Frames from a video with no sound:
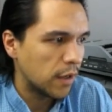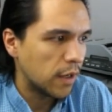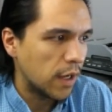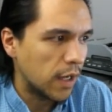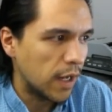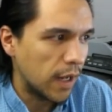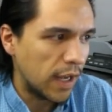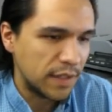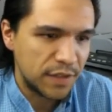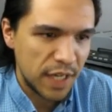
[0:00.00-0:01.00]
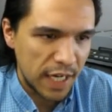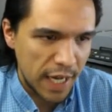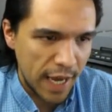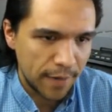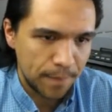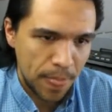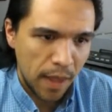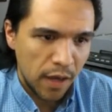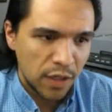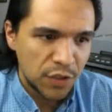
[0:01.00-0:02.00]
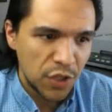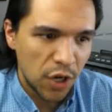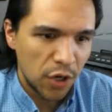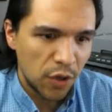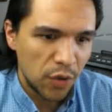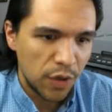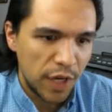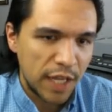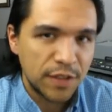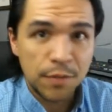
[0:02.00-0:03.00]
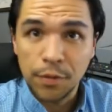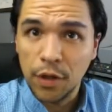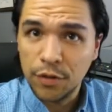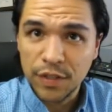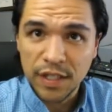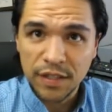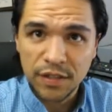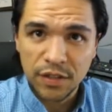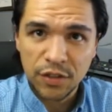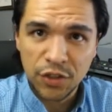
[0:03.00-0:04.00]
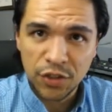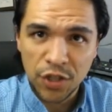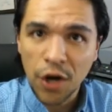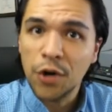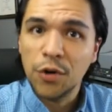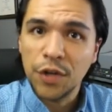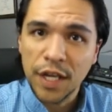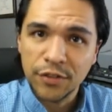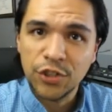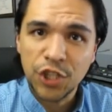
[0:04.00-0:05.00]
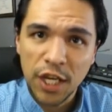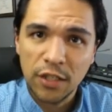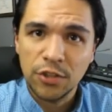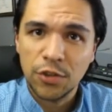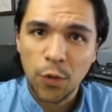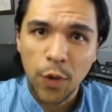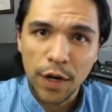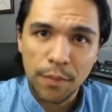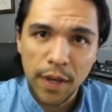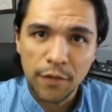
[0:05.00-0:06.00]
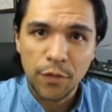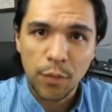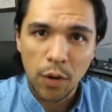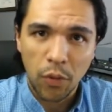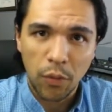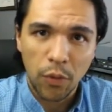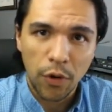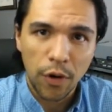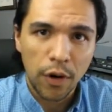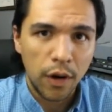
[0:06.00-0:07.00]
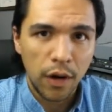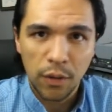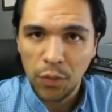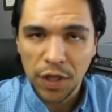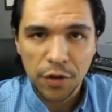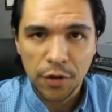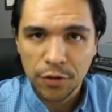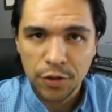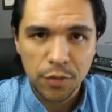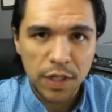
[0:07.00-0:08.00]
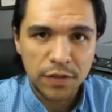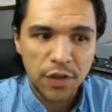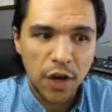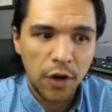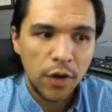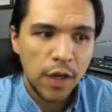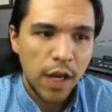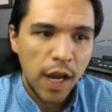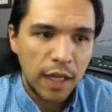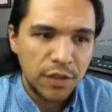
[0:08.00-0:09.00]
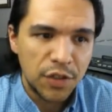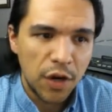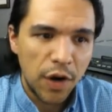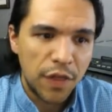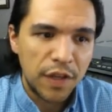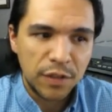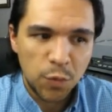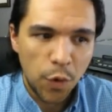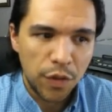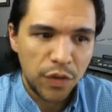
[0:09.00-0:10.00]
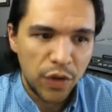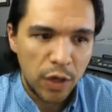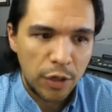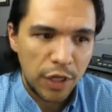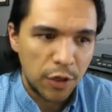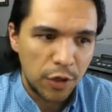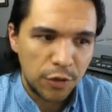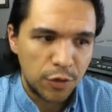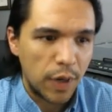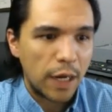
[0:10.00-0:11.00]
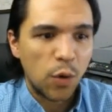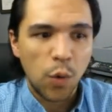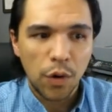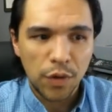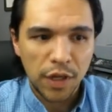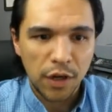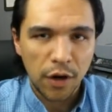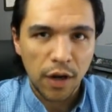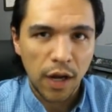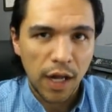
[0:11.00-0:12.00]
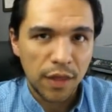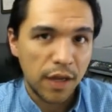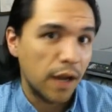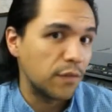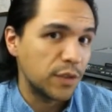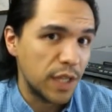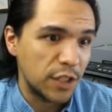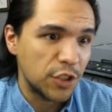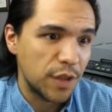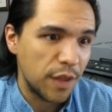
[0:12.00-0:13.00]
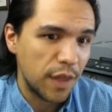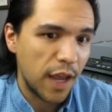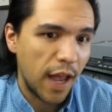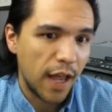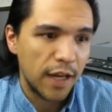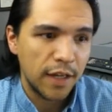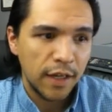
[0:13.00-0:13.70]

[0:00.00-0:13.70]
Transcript: at CNN. So Nancy Pelosi's tone has changed quite a bit from where we were a week or 2 weeks ago. And so I think it's worth noting her direct quote here on the conversation that they had